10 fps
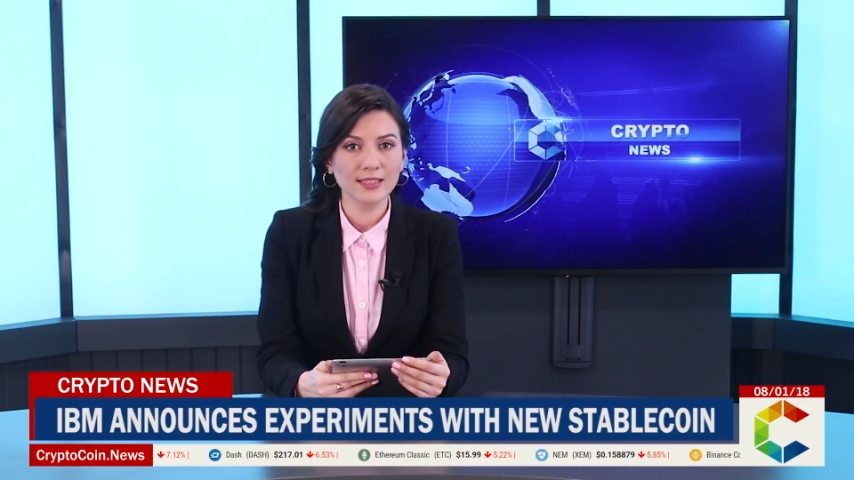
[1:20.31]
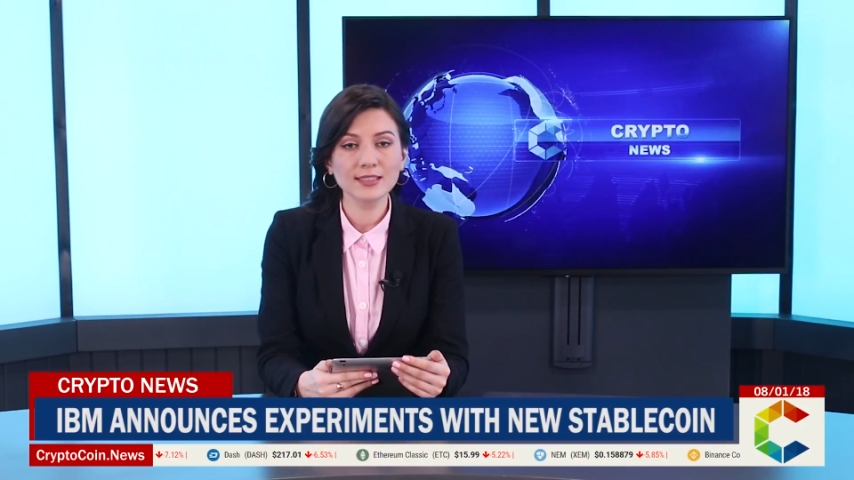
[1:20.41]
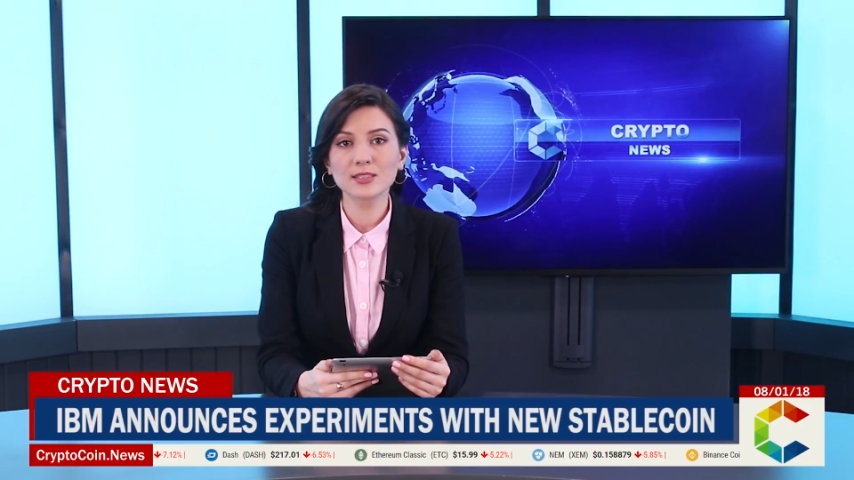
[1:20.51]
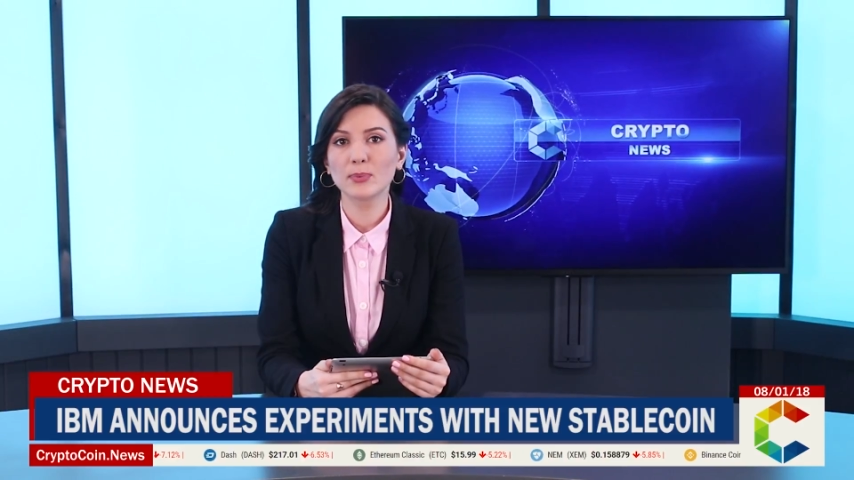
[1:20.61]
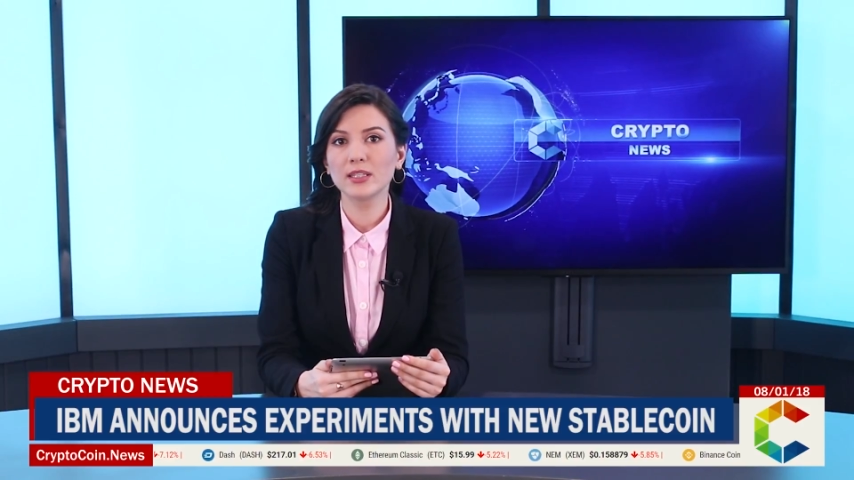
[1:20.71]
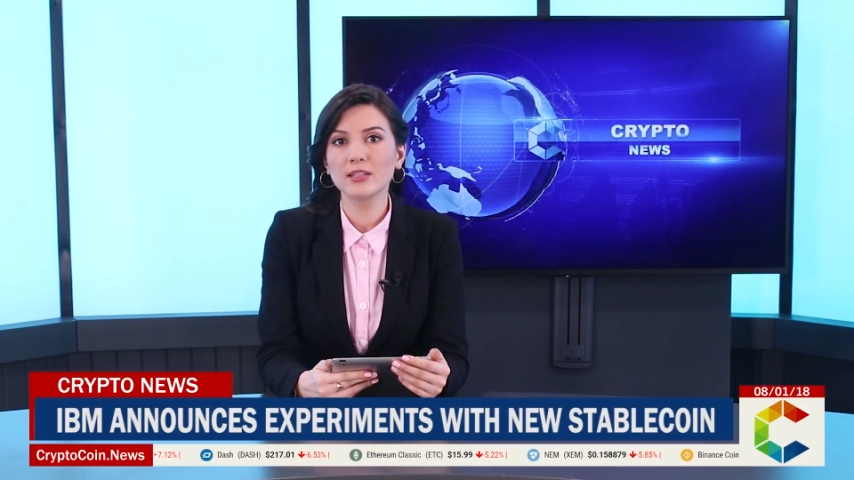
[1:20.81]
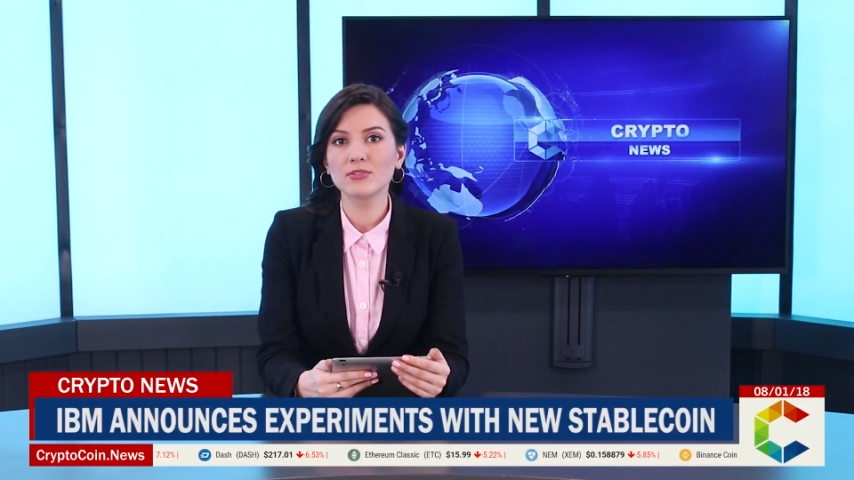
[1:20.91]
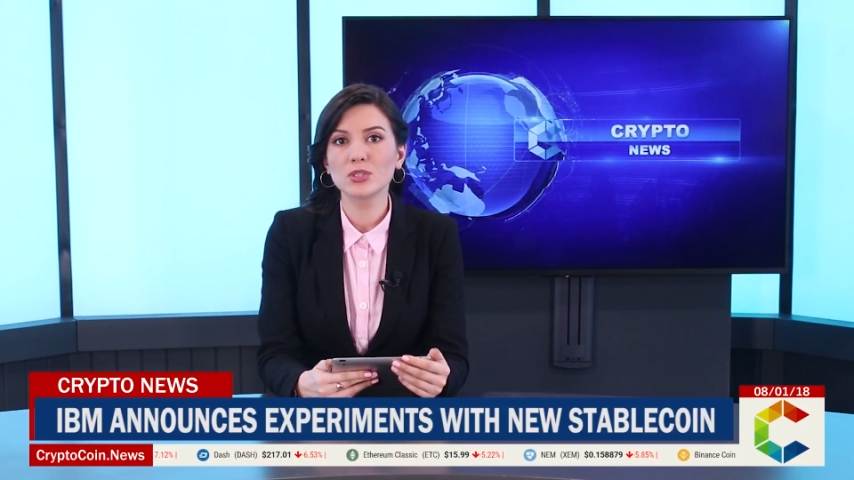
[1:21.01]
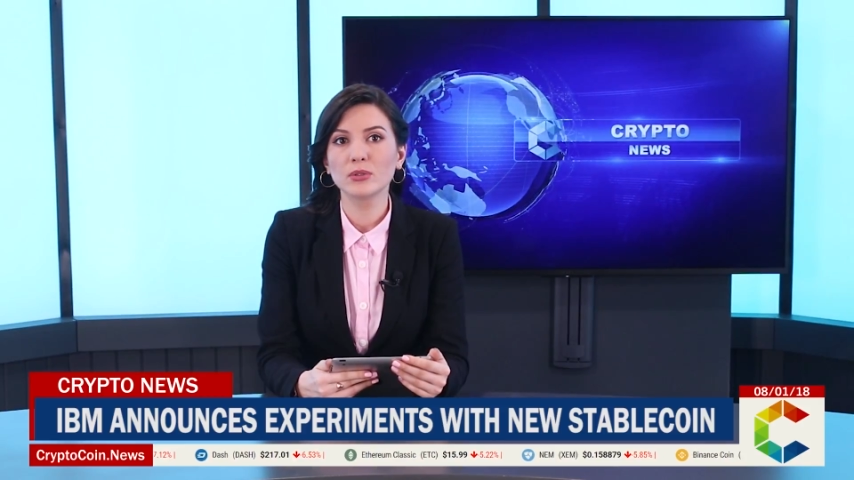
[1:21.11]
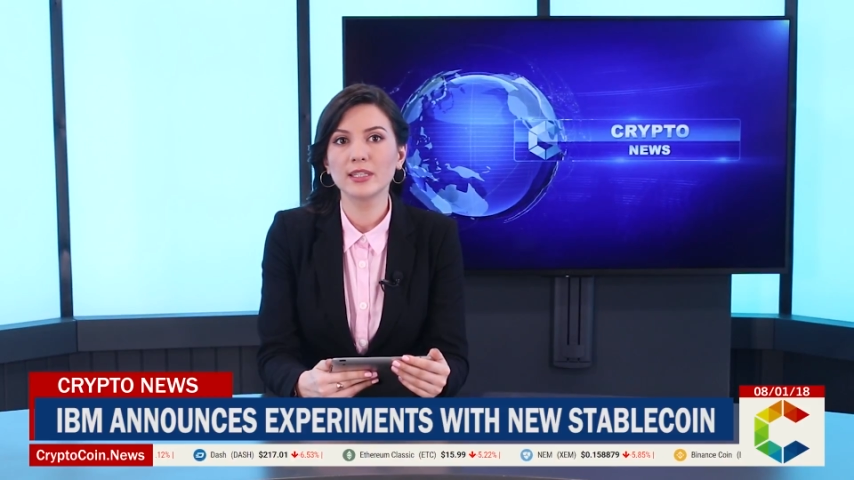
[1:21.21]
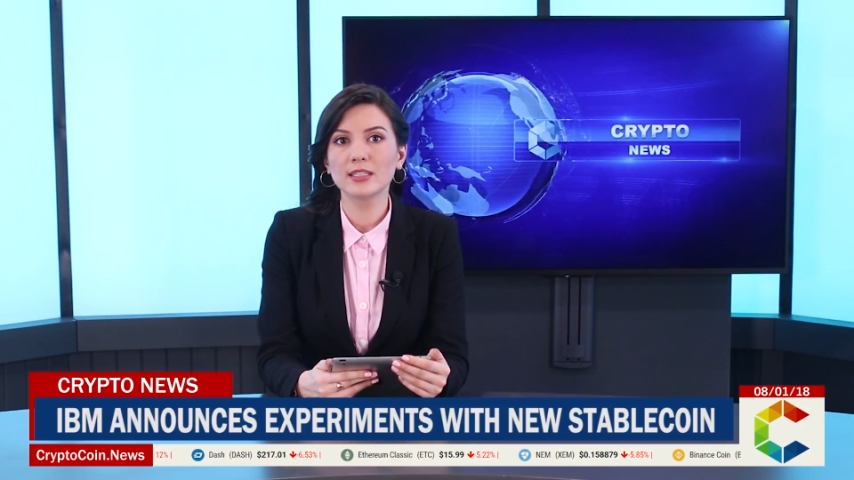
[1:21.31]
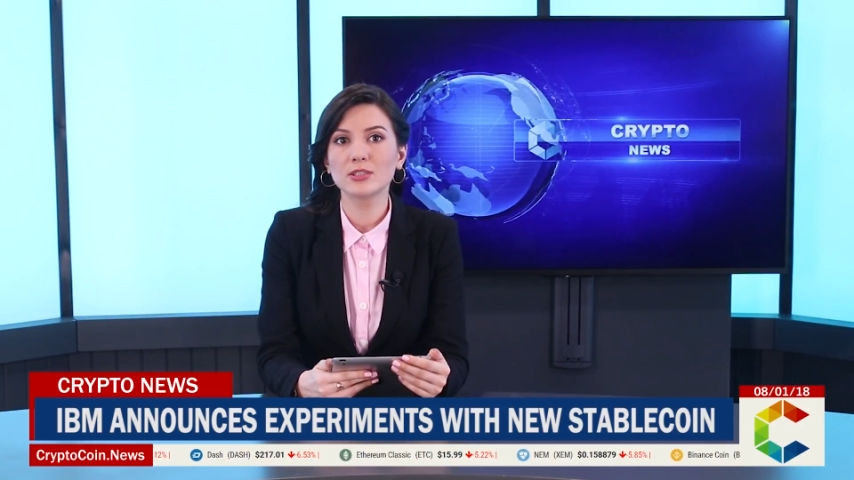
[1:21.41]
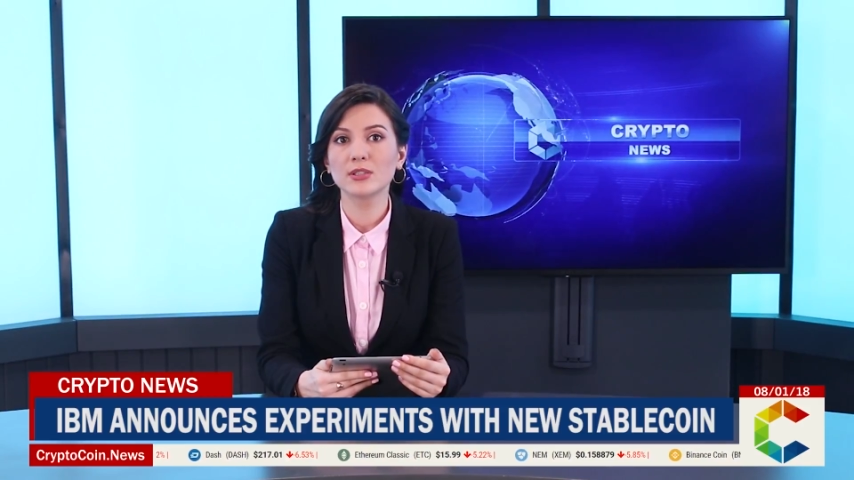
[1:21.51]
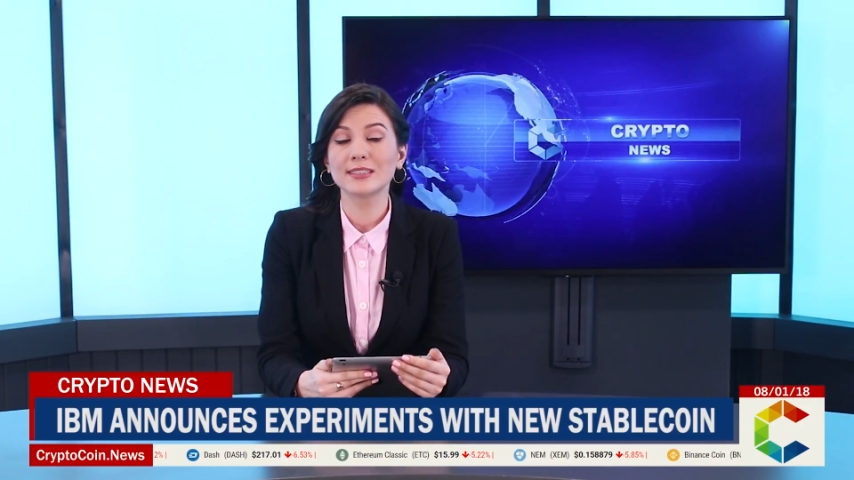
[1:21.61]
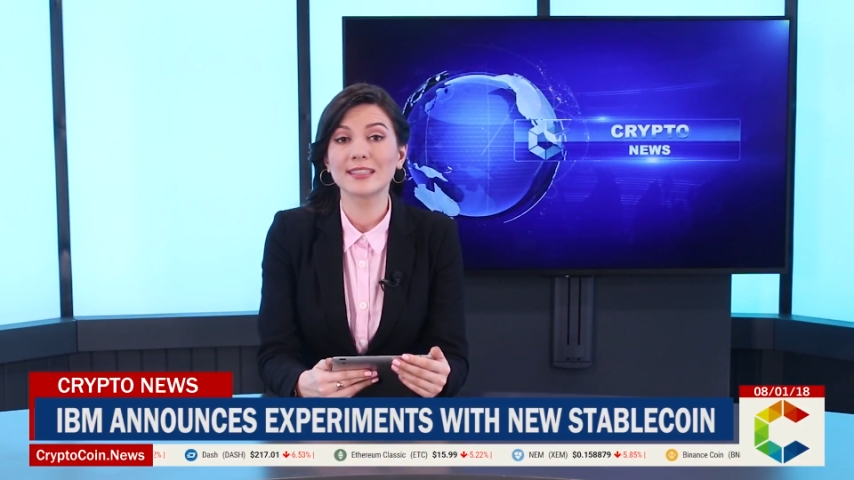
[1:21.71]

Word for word: This is believed to lead to